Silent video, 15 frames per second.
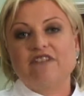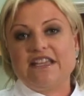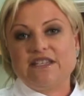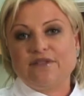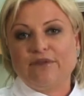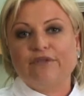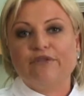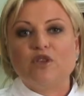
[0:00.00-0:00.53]

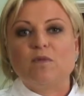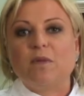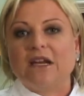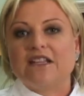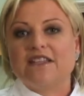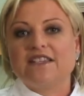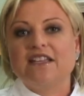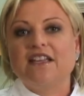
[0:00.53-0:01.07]
rest for a few
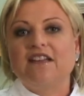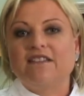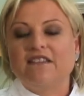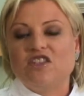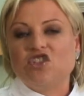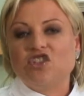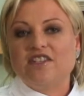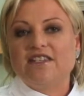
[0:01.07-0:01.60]
minutes.
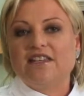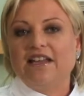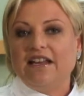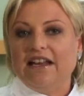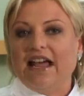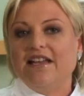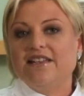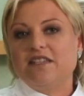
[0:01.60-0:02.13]
This just
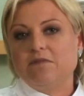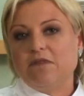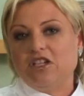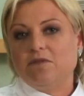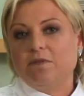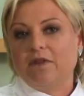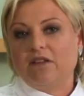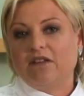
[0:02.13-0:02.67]
allows the meat
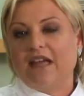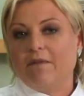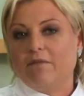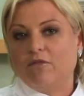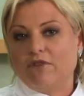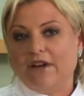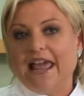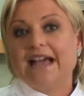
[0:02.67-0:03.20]
to become
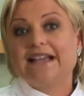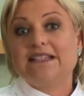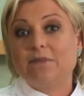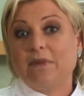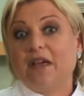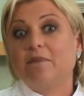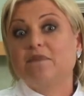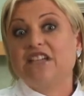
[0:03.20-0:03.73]
relaxed and
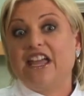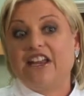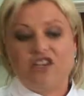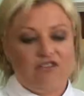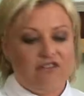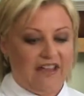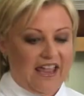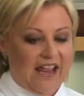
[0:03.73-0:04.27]
become
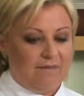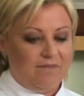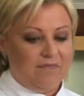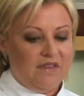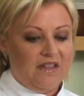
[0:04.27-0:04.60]
tender again.